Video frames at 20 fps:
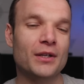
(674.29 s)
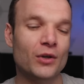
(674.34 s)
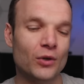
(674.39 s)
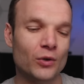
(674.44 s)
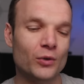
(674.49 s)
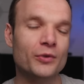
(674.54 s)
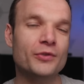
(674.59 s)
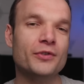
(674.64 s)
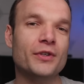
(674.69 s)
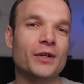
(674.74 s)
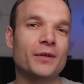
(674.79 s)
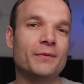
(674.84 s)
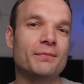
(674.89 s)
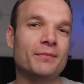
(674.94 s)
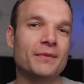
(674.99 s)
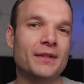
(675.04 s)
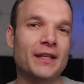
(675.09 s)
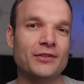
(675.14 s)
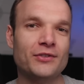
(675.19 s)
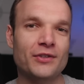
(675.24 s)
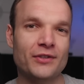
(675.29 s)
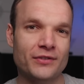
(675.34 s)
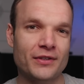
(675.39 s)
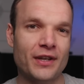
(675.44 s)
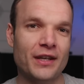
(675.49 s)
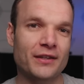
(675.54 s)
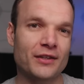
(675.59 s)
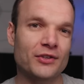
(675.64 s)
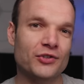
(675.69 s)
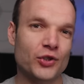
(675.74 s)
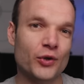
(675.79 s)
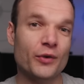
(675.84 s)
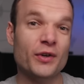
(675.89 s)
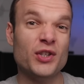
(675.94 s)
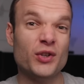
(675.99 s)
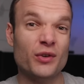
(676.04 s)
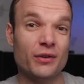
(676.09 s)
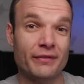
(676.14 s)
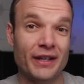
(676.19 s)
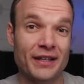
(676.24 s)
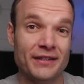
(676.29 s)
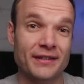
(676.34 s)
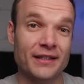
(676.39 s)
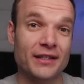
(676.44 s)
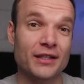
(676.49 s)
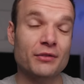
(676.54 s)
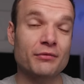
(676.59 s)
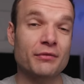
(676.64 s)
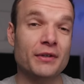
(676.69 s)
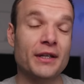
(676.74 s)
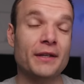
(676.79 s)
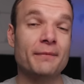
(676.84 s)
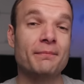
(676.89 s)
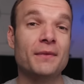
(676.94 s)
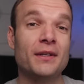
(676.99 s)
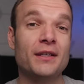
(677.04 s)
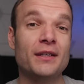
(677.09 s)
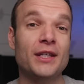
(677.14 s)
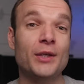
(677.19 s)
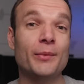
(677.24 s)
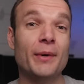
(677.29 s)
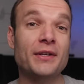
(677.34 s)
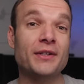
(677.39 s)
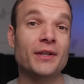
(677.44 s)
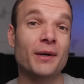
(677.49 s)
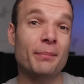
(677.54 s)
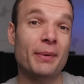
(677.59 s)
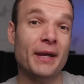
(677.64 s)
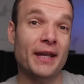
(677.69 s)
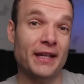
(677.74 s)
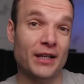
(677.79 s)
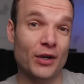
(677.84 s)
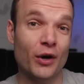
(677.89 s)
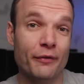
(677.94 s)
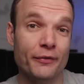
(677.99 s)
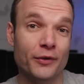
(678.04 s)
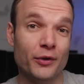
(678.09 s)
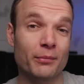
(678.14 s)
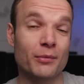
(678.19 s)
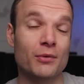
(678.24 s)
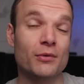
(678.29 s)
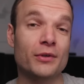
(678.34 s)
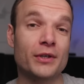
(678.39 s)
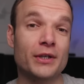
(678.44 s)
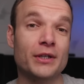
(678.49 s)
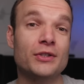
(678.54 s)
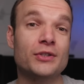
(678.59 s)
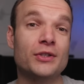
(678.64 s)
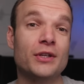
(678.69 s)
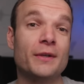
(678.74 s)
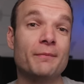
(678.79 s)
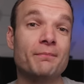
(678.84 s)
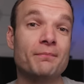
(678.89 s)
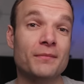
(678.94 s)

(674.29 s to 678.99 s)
Also, let's just say that during your investing career, you end up paying off your mortgage.